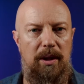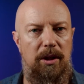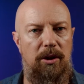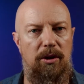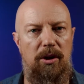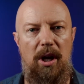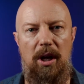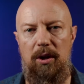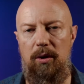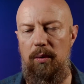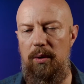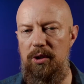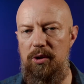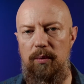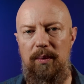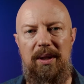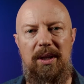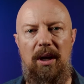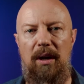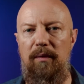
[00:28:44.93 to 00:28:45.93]
You're not going to
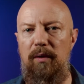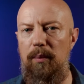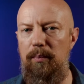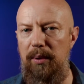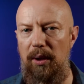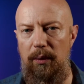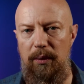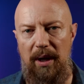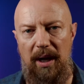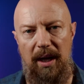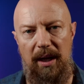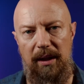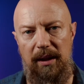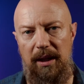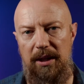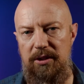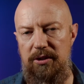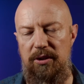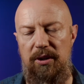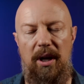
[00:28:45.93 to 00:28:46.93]
recover blown
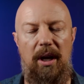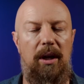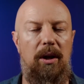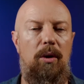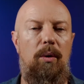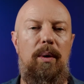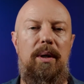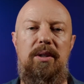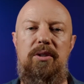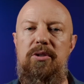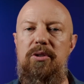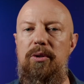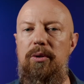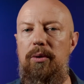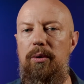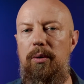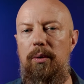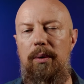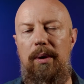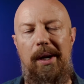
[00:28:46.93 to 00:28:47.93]
highlights. You're not going
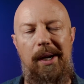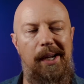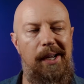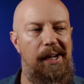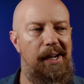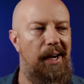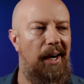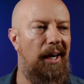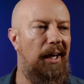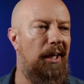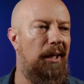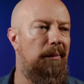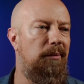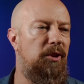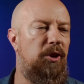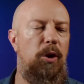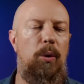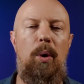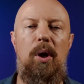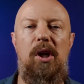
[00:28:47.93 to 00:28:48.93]
to
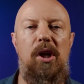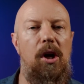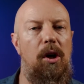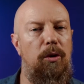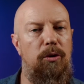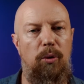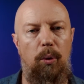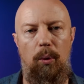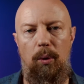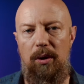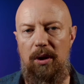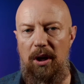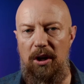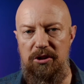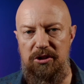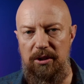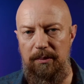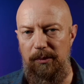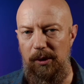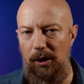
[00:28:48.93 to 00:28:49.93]
do a total
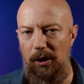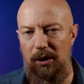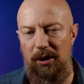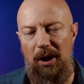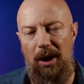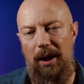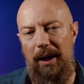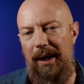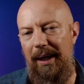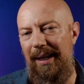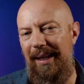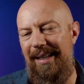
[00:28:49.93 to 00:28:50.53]
custom look on it.